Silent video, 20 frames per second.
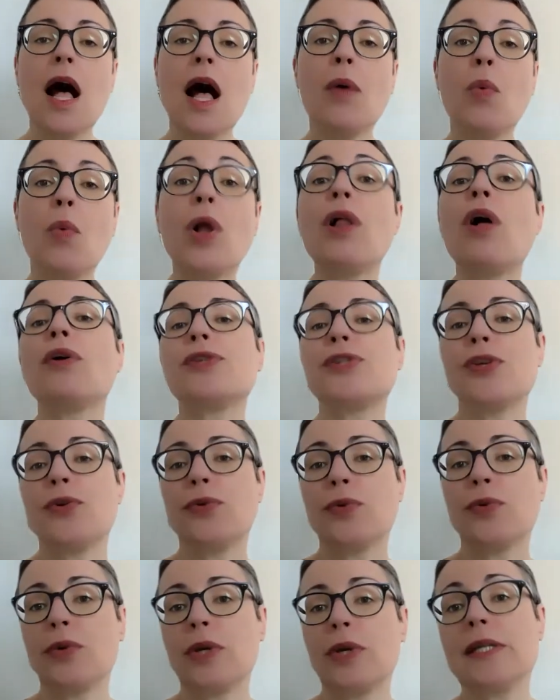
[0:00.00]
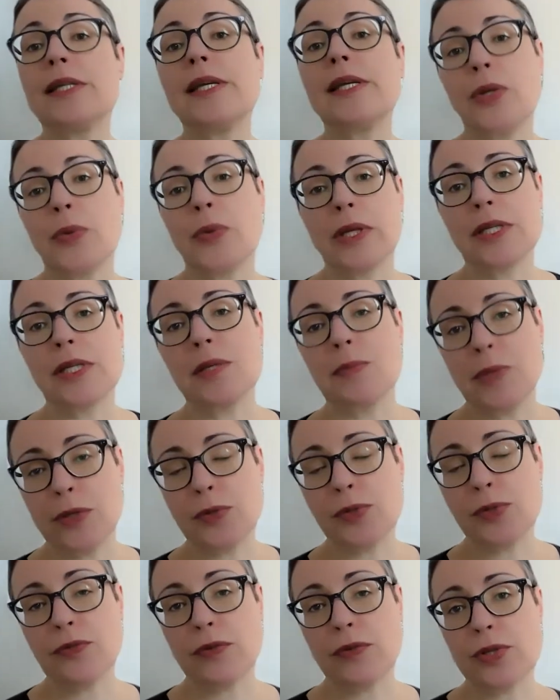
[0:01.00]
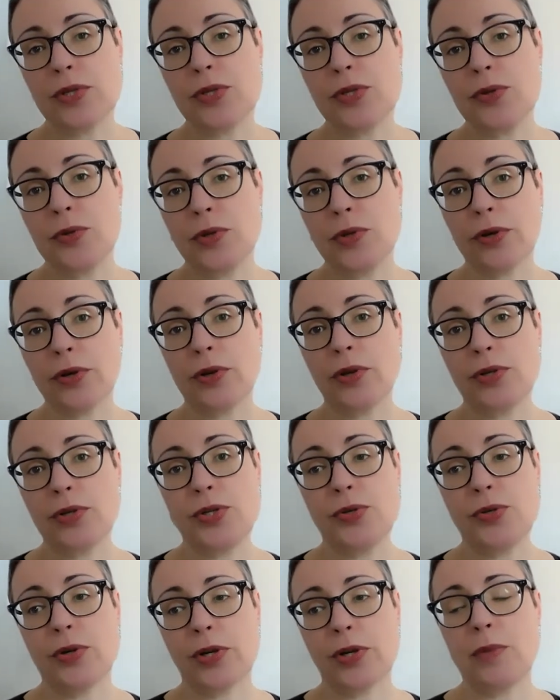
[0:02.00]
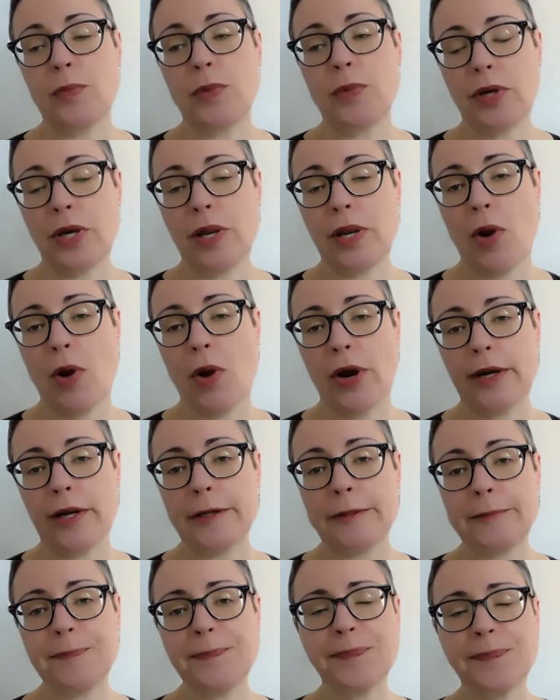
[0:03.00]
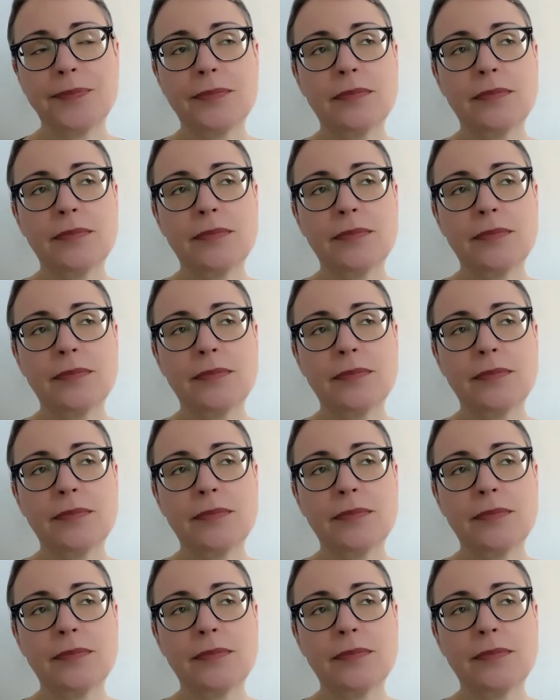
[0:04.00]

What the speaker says: while also continuing to be useful to your community partner.